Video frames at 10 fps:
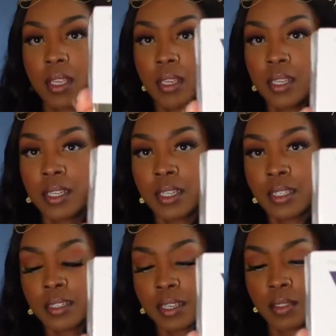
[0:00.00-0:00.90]

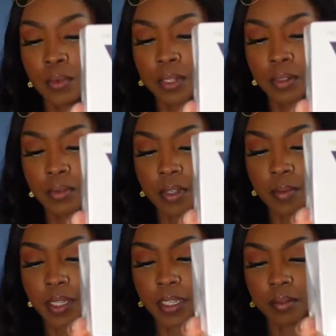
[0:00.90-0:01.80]
It says Wonder
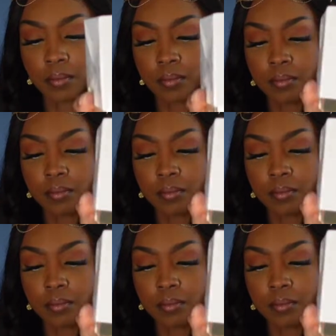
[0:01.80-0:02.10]
Woman